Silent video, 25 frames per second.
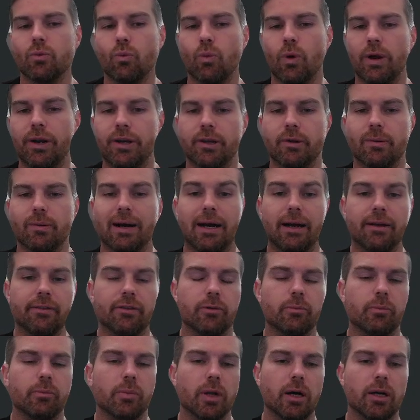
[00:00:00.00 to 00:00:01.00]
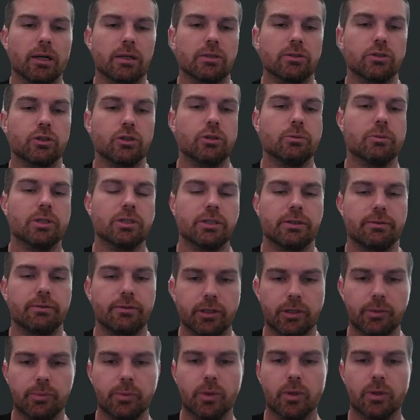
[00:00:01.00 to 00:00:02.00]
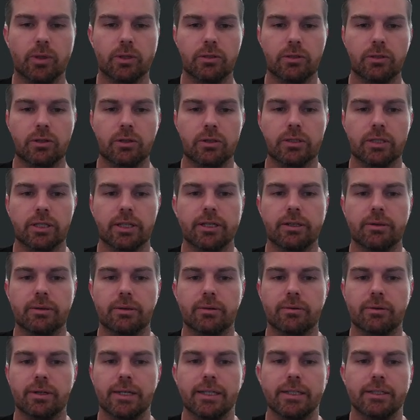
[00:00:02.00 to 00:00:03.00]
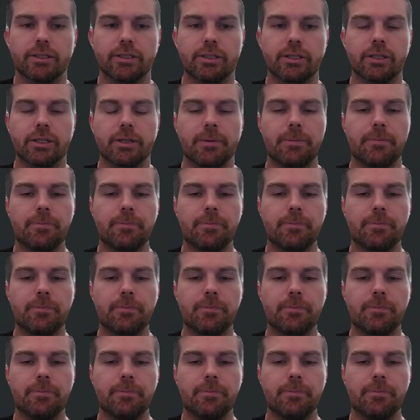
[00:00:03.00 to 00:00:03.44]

when you either block too much of your opponent's continuing range,